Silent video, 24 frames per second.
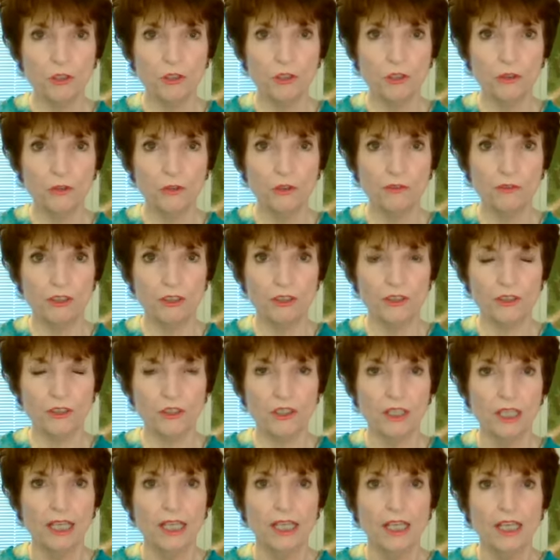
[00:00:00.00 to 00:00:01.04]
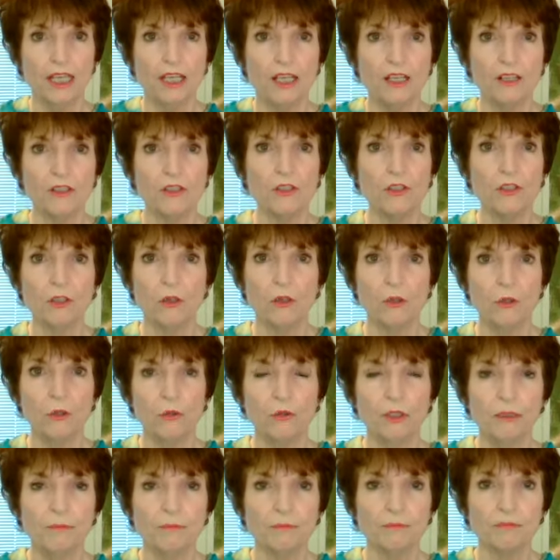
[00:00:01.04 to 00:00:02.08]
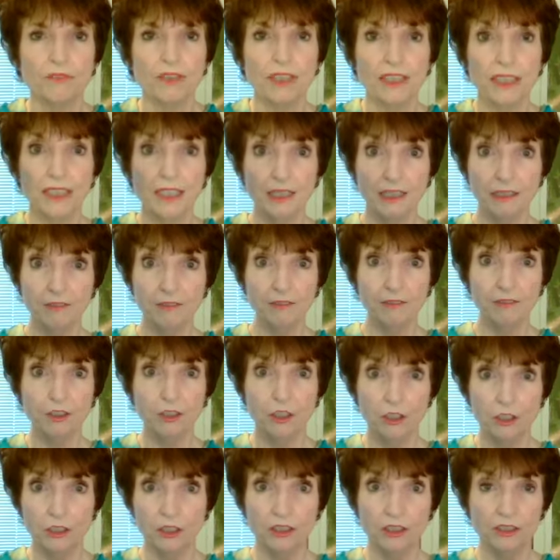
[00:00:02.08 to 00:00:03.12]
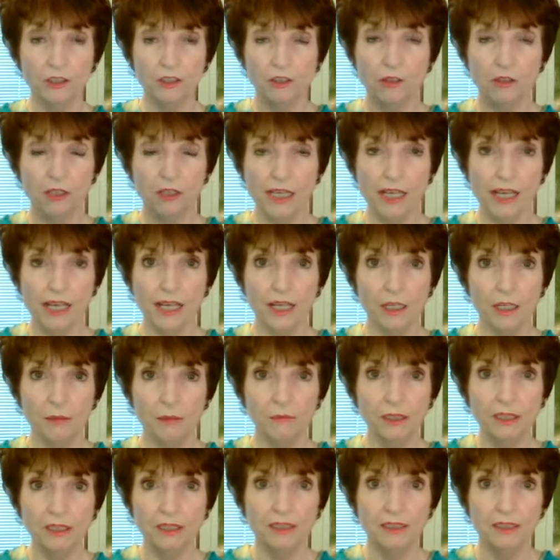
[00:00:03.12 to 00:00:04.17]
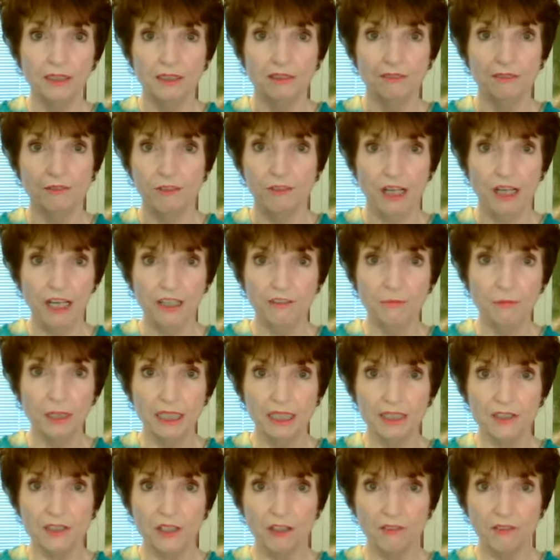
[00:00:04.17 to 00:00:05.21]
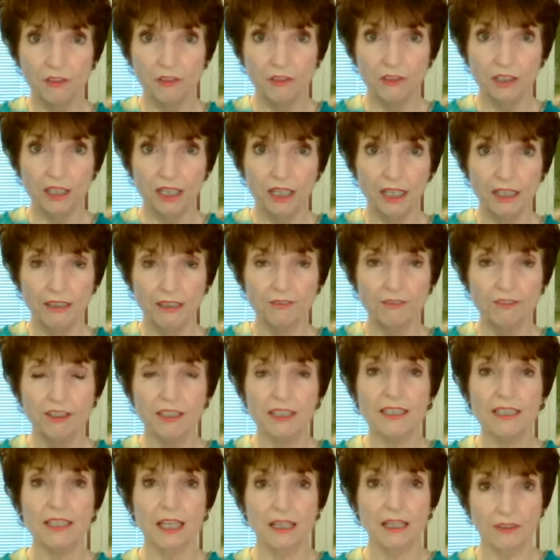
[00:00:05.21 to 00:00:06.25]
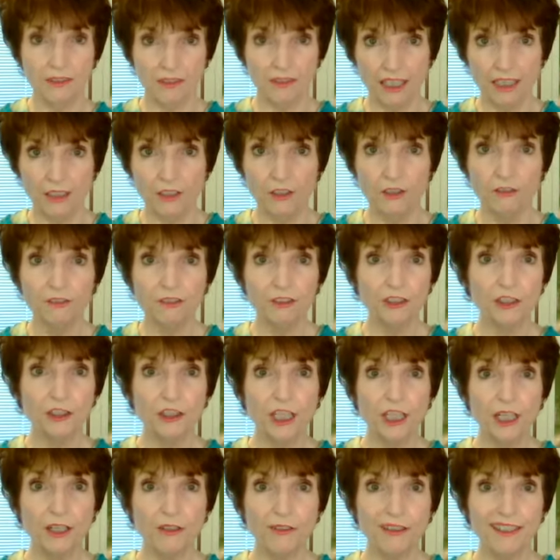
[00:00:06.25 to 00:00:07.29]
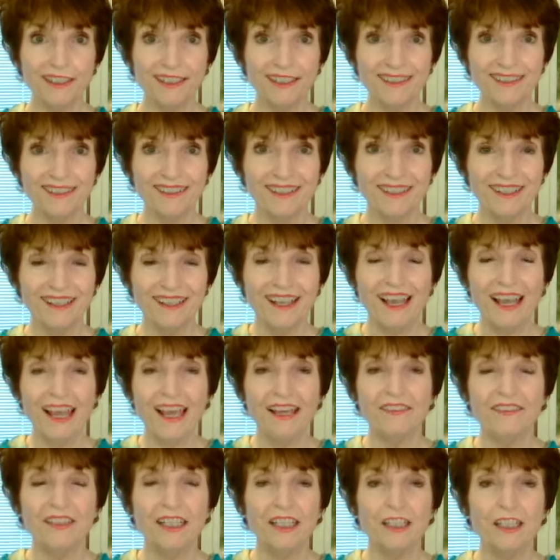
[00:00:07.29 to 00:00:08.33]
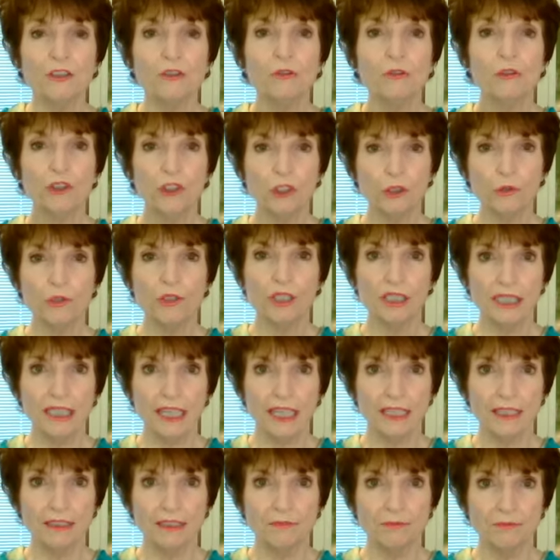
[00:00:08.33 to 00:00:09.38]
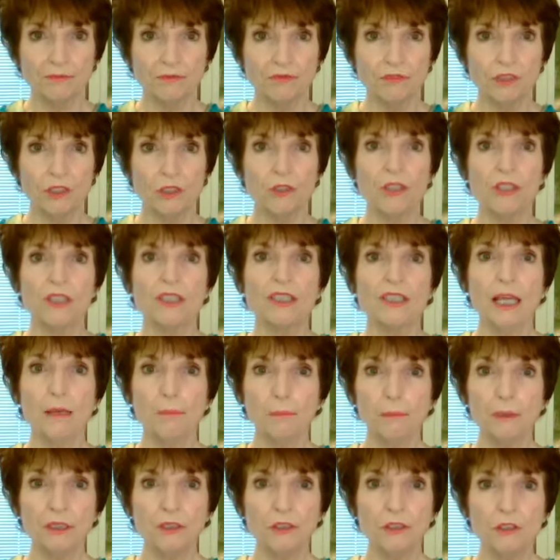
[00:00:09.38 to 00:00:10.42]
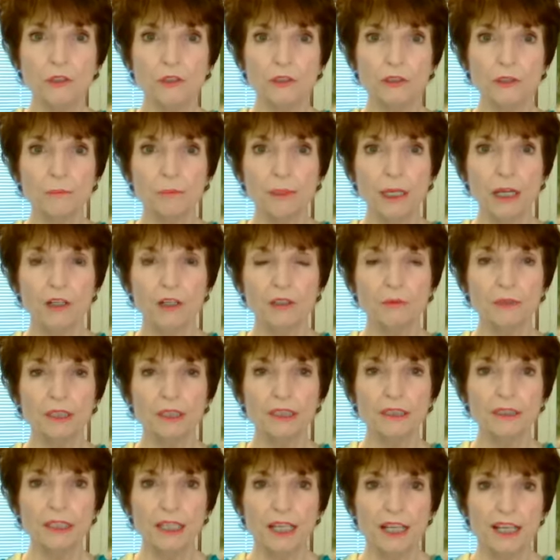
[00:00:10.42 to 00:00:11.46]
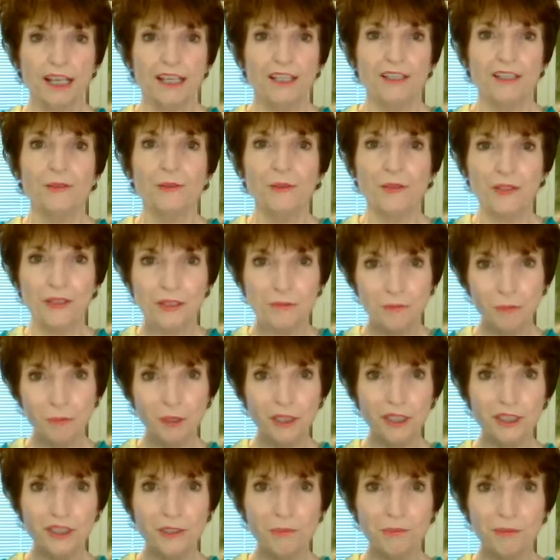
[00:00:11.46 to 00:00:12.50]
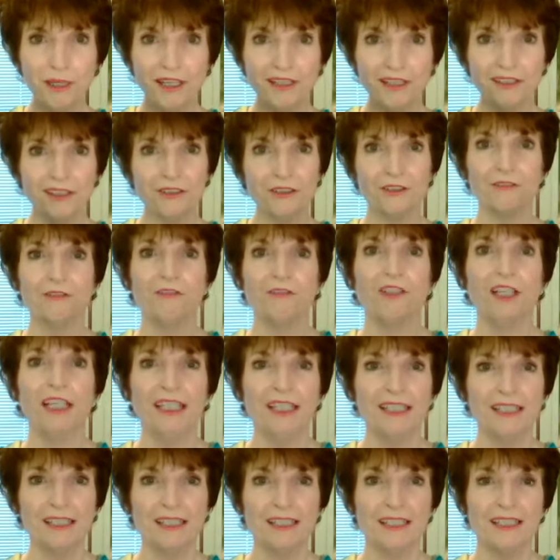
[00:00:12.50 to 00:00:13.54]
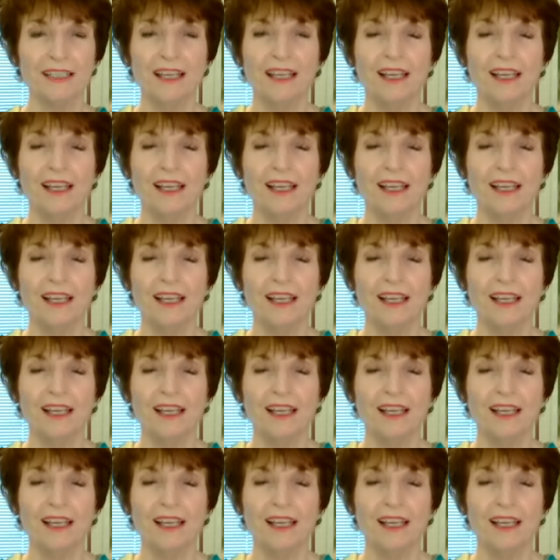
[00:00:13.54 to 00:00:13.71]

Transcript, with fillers: to the universe. So give her or him five minutes of your life and say thank you for sharing, and then you choose again. You step into your empowerment, you put a smile on your face,